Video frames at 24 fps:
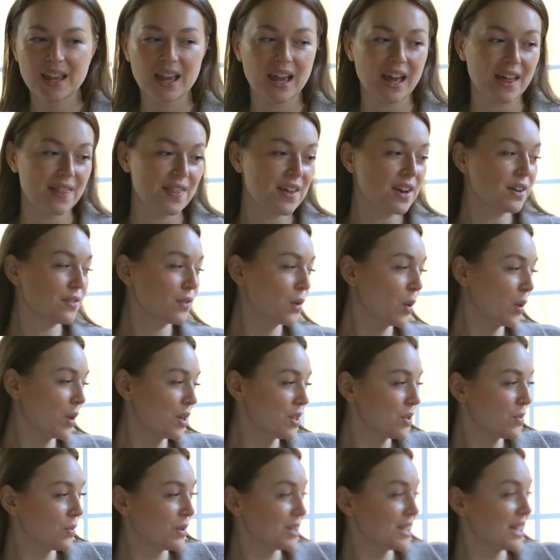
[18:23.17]
And then of
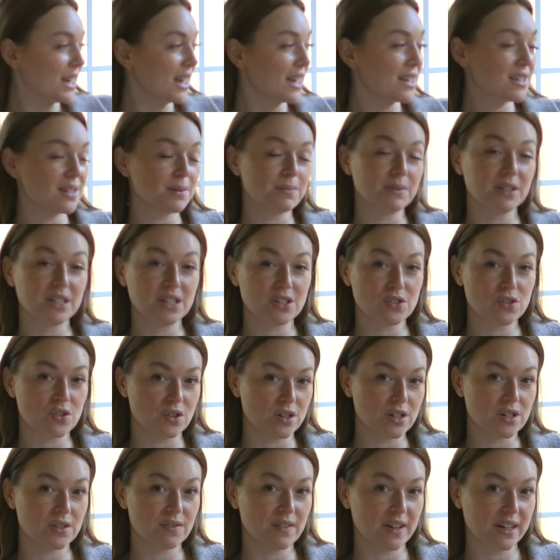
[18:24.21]
course, once I get some of these
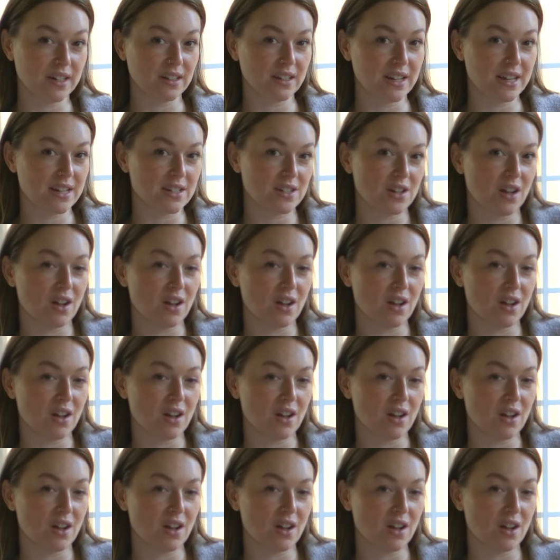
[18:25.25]
stars finalized,